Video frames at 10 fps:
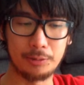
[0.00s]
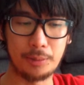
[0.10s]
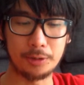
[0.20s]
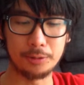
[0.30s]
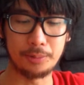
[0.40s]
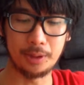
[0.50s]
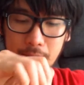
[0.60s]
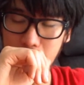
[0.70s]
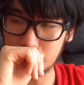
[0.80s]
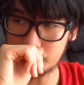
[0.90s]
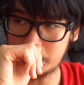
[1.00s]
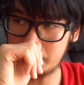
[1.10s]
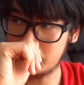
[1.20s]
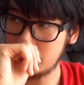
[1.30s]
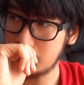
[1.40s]
that I could model. But like I
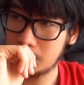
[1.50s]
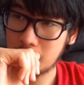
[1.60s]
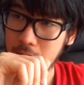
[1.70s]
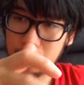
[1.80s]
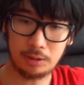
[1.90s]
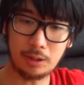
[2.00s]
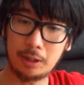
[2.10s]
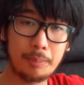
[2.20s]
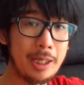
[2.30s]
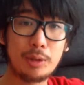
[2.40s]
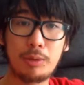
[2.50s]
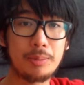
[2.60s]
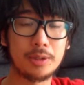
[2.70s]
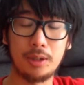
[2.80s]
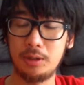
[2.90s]
tried, you know, and I made the
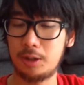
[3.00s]
website.